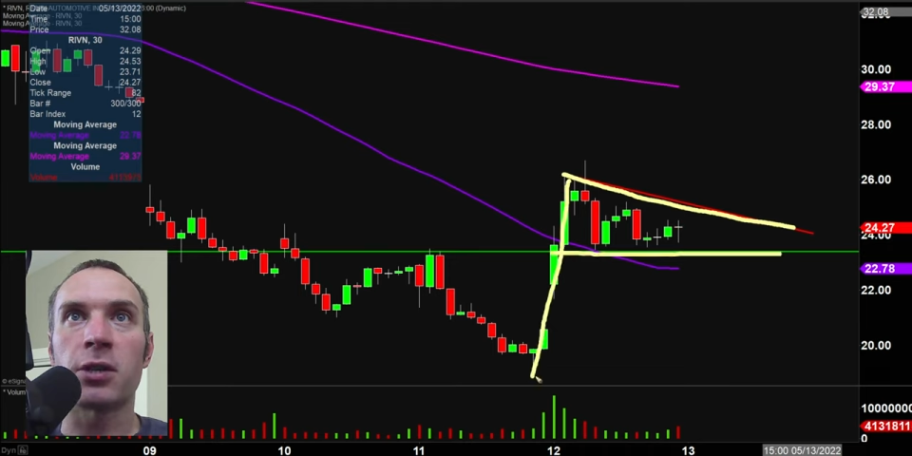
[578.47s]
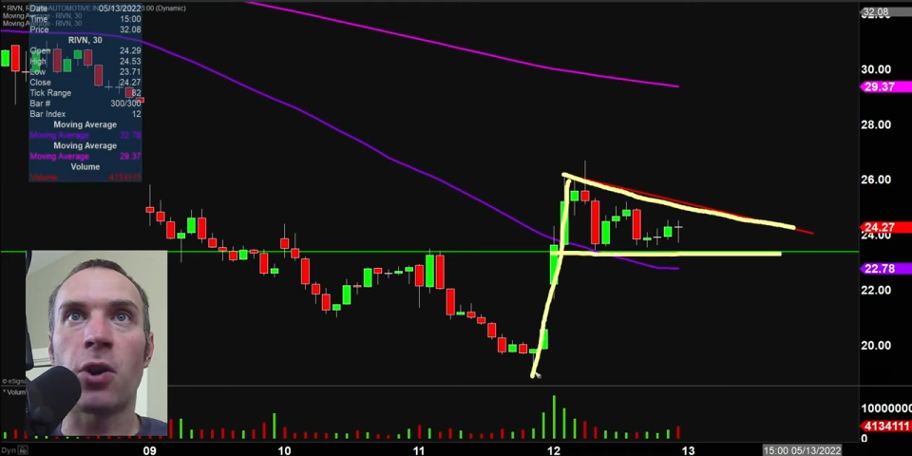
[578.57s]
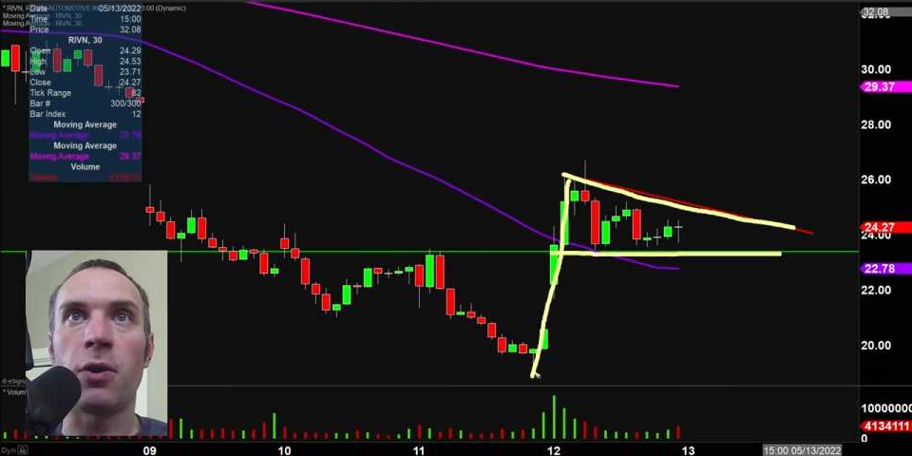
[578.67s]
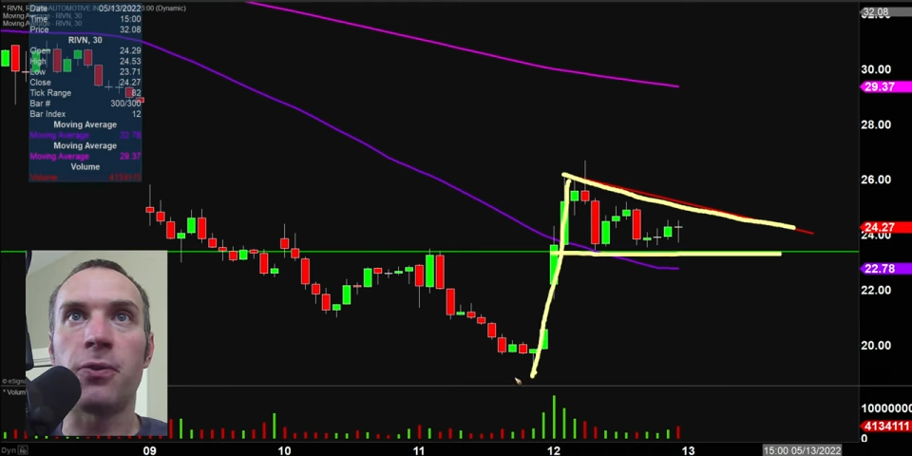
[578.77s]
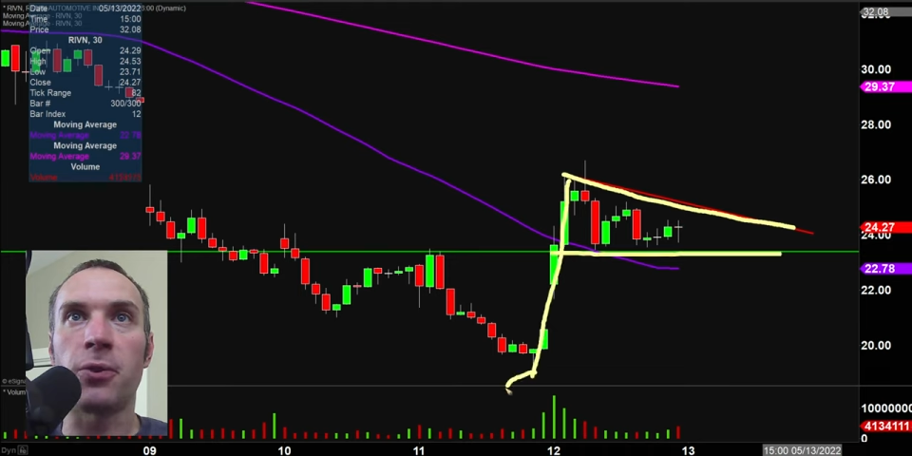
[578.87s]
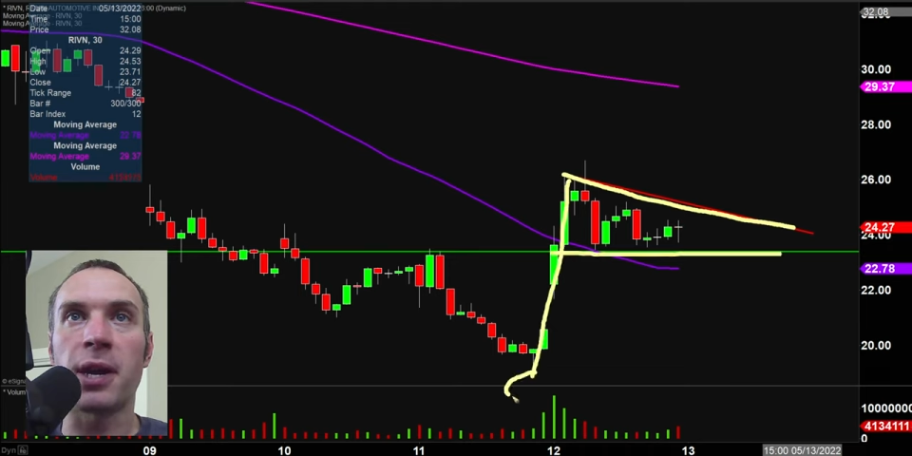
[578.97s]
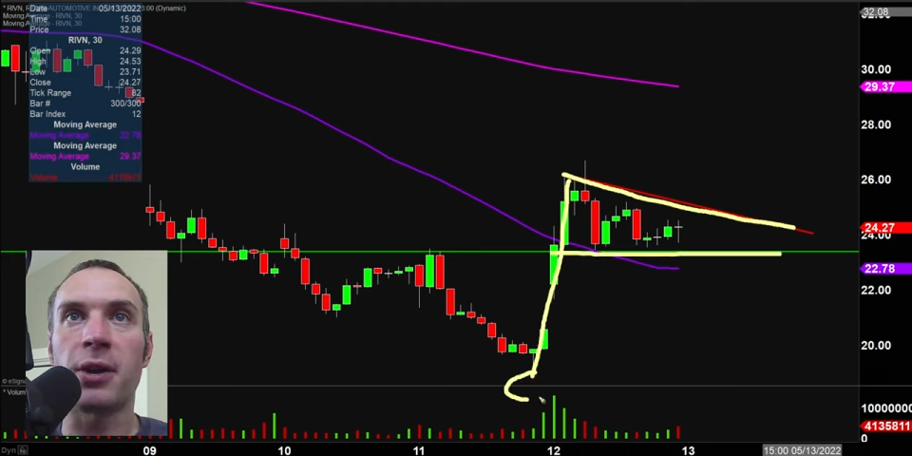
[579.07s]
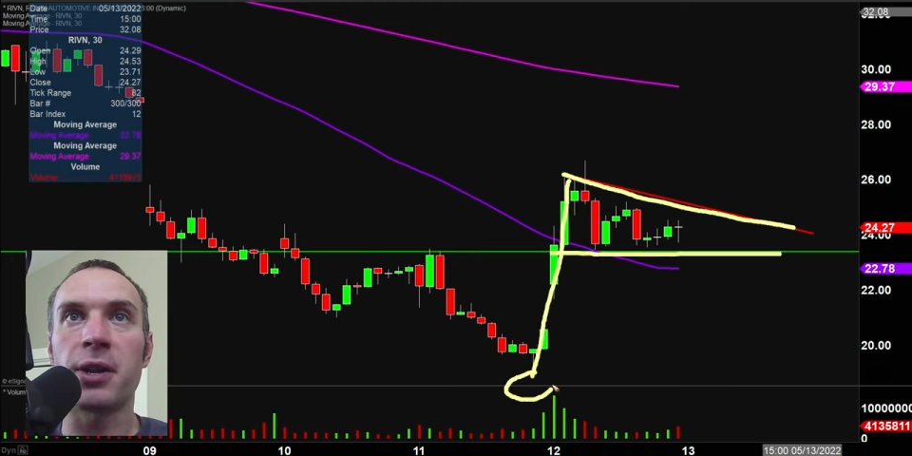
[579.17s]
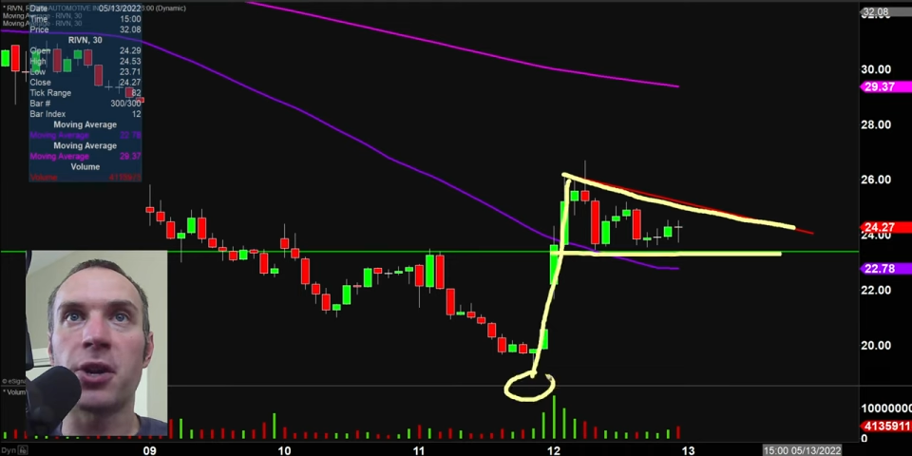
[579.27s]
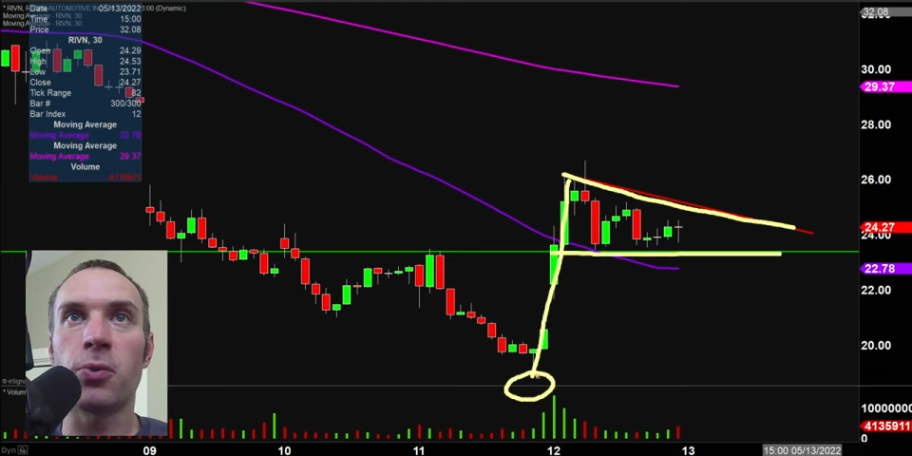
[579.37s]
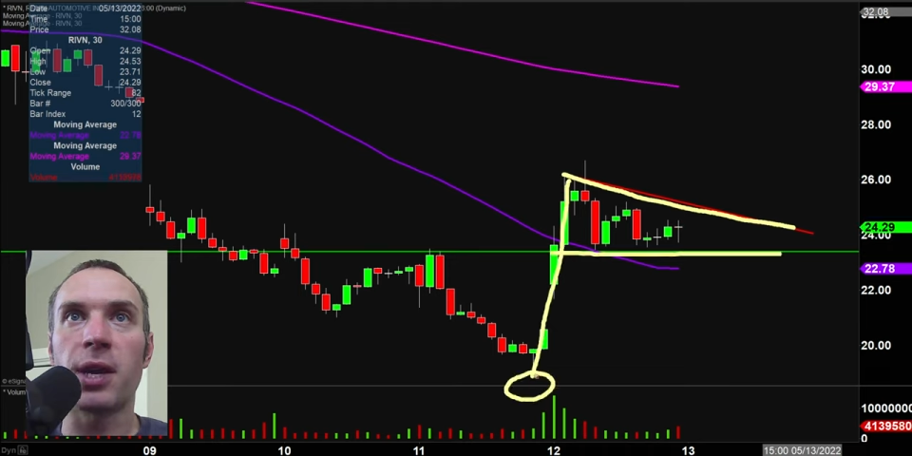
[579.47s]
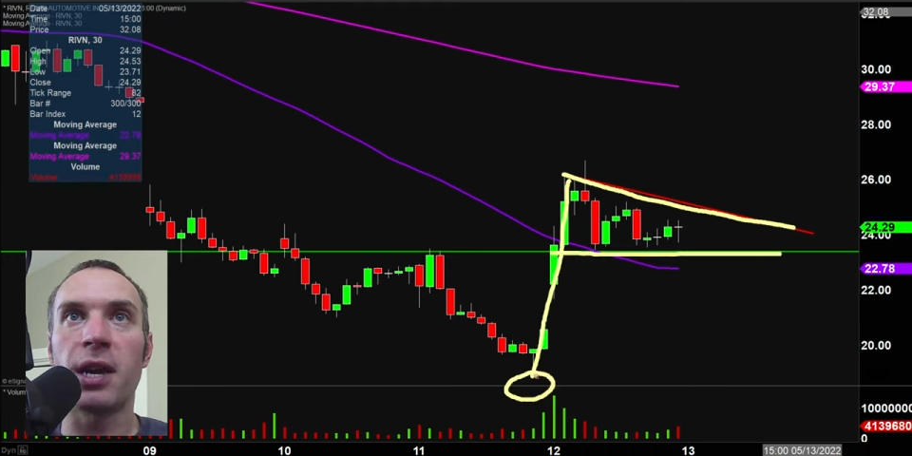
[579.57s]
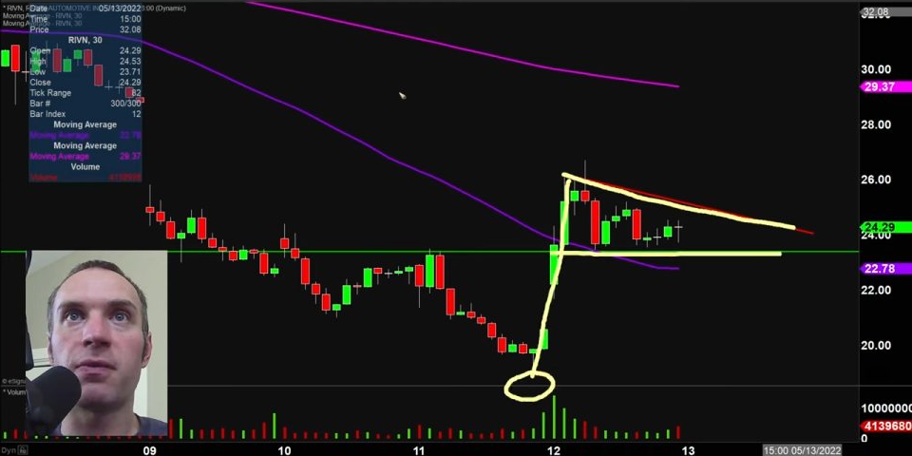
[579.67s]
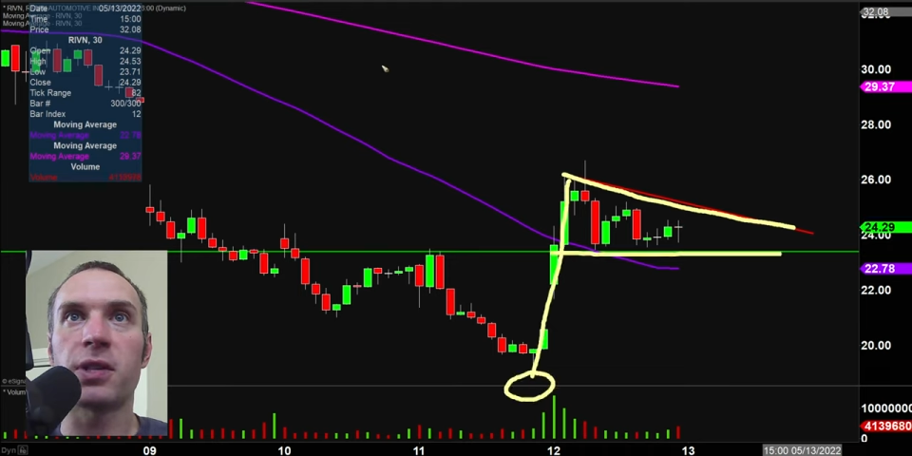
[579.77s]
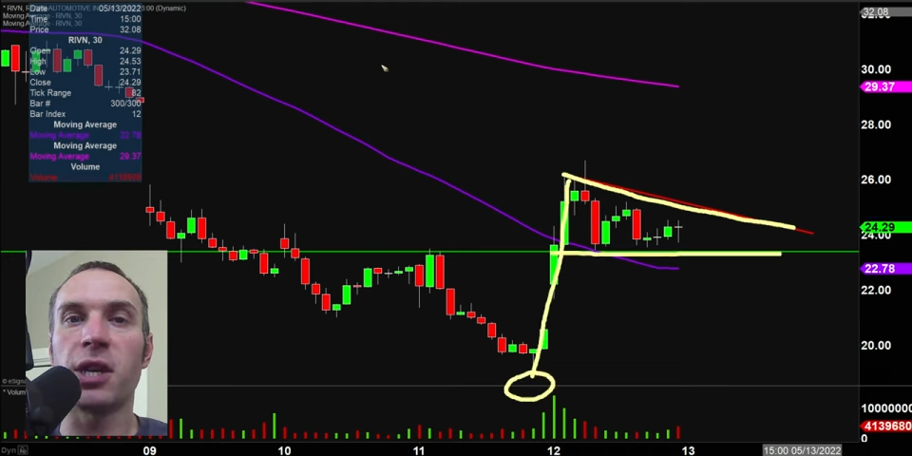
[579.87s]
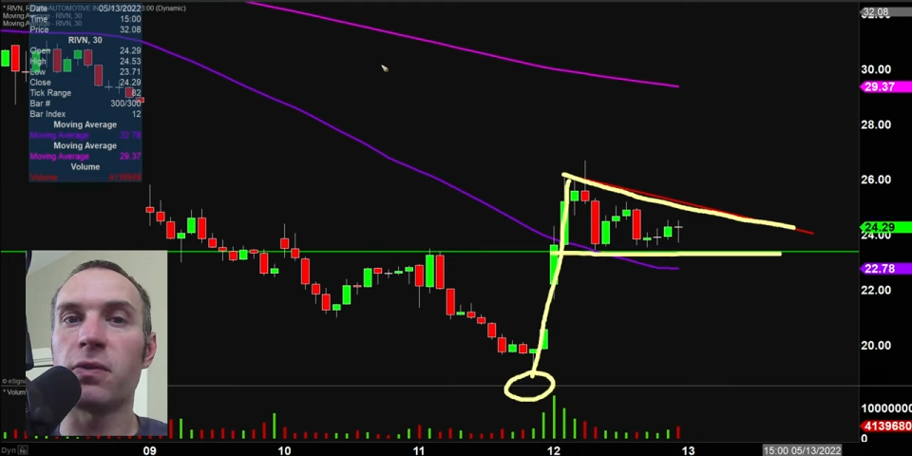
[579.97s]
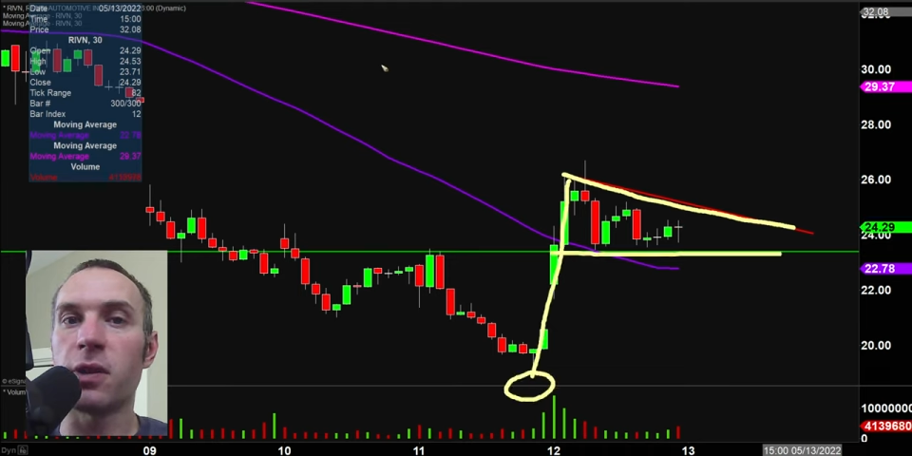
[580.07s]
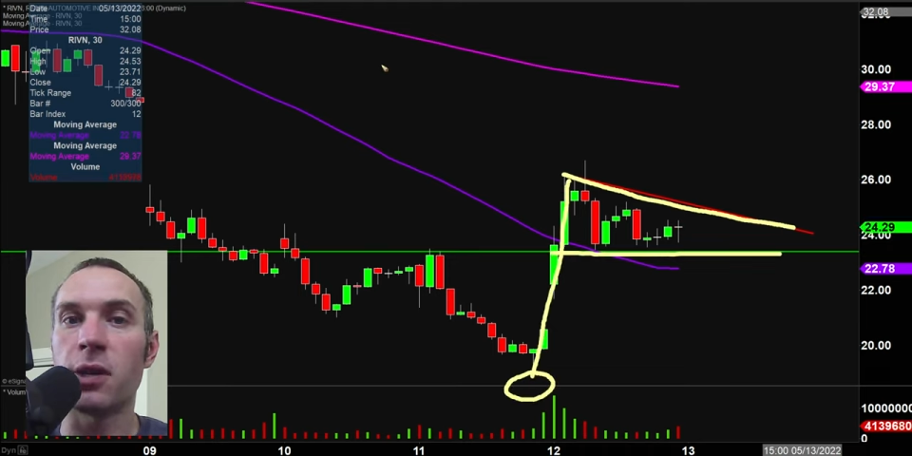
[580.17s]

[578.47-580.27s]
golf hole down here. We have ourselves